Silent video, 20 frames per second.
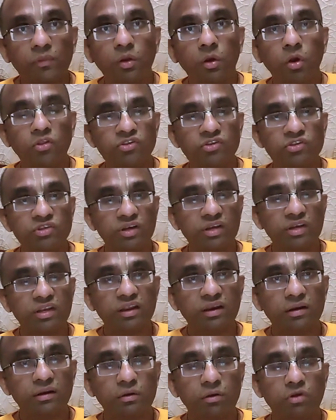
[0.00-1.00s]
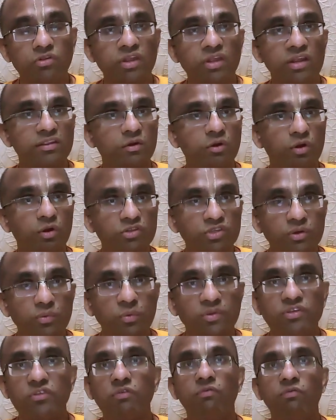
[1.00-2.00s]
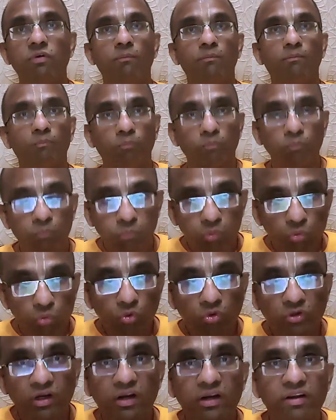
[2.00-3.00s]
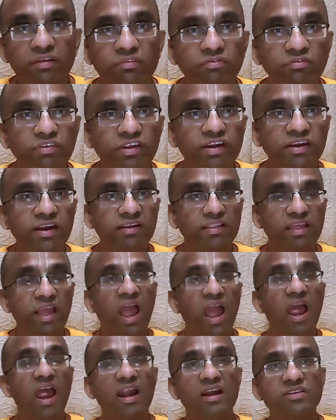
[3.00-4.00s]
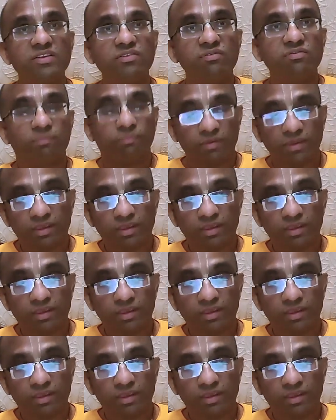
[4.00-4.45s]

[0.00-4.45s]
dealing at the consequences of a brutal defeat at the hands of